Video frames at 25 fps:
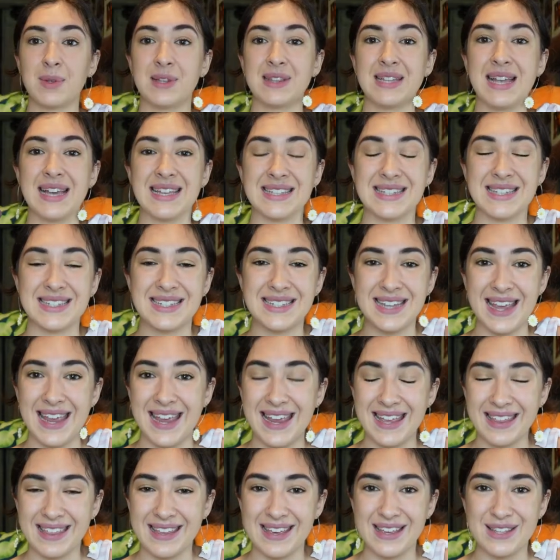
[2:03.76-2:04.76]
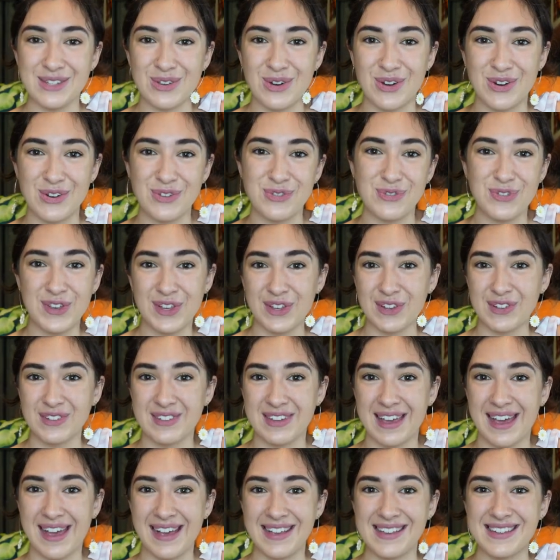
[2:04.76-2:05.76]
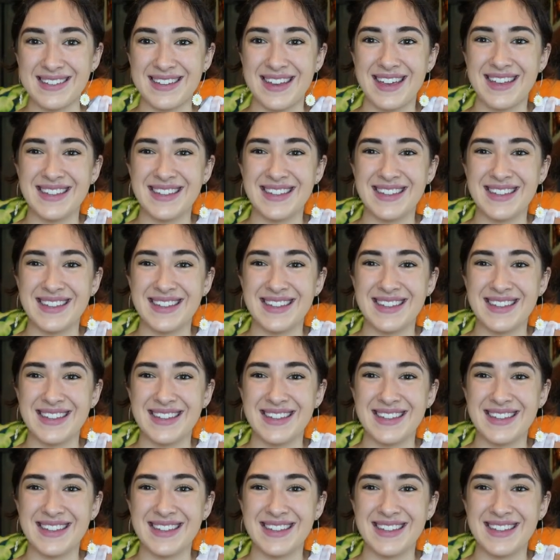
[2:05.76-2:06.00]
But let's take this on a field test